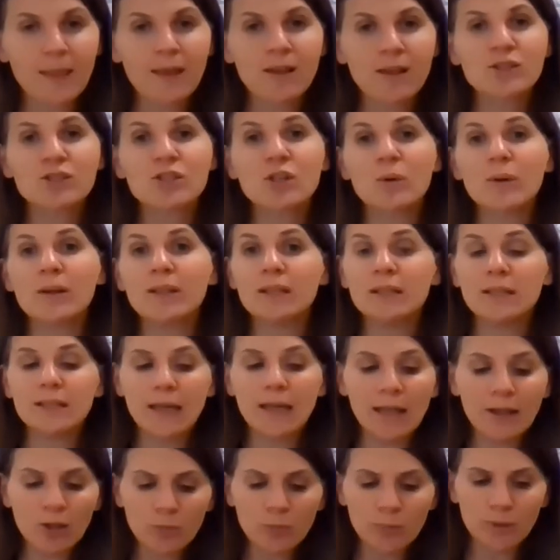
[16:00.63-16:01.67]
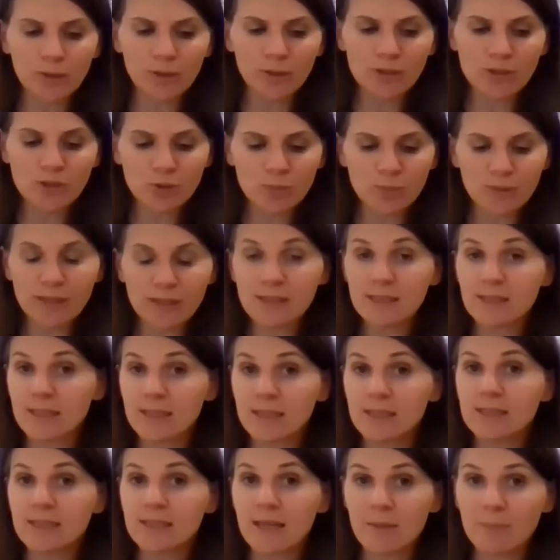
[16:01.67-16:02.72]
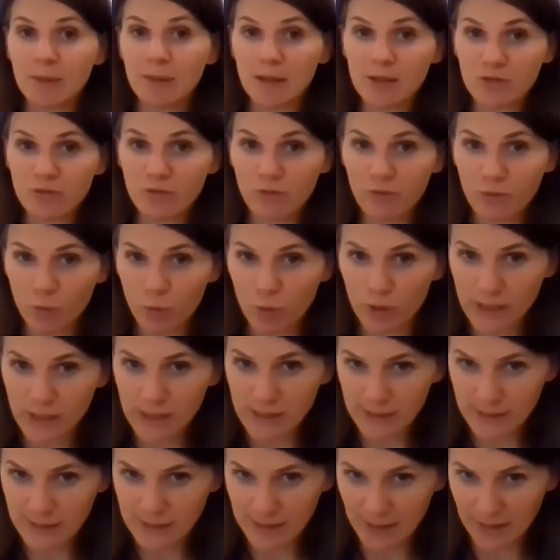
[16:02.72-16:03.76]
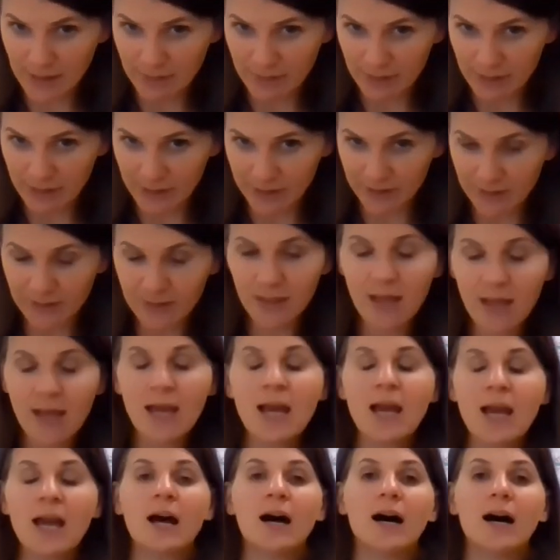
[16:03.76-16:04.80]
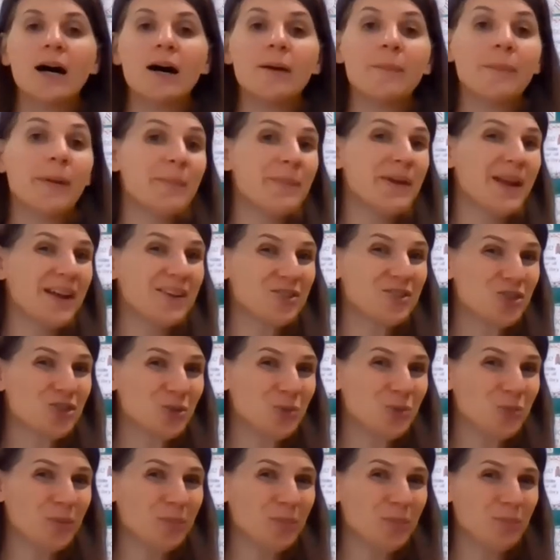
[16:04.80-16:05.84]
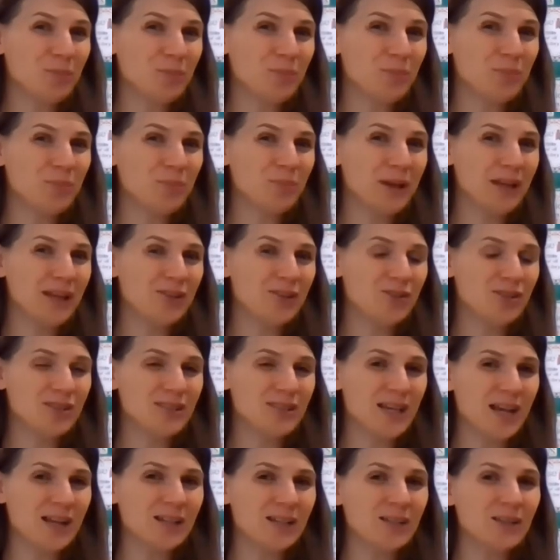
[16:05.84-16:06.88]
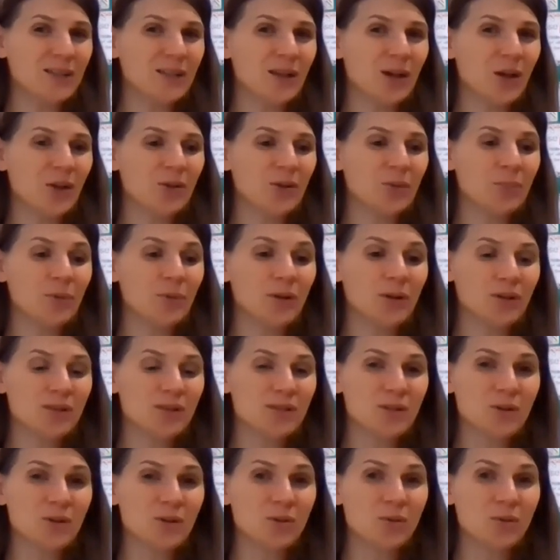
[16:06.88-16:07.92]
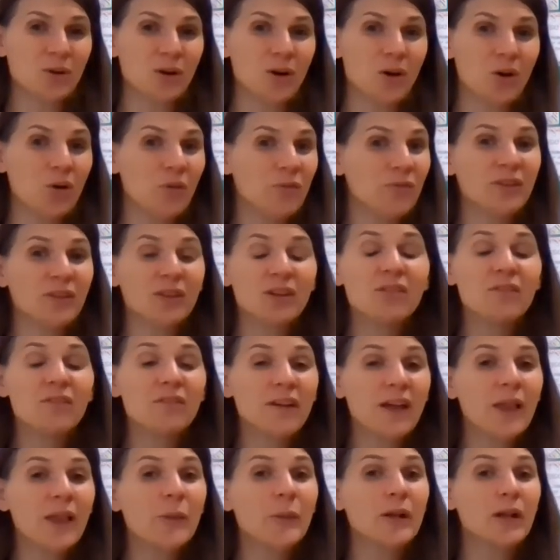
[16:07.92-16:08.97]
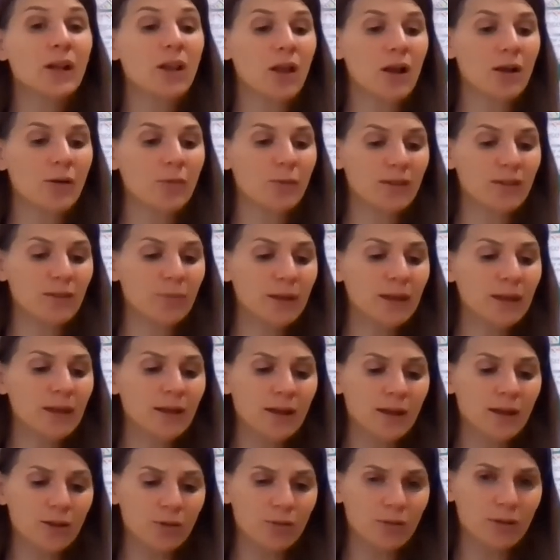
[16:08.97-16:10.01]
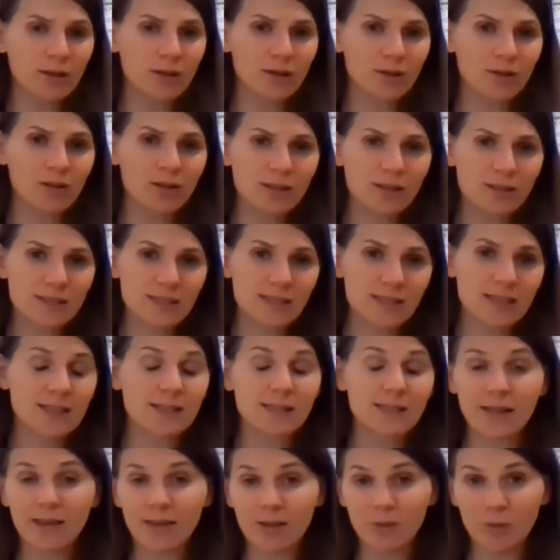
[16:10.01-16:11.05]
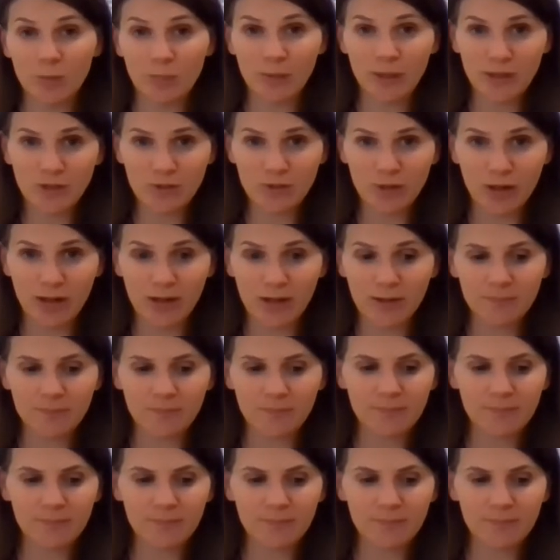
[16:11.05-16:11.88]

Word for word: So in the yellow book, dubiously is on page 47. Um, I'm not sure what page it's on in the other book. So hopefully you're following along with me and you can look and see exactly what page you're on.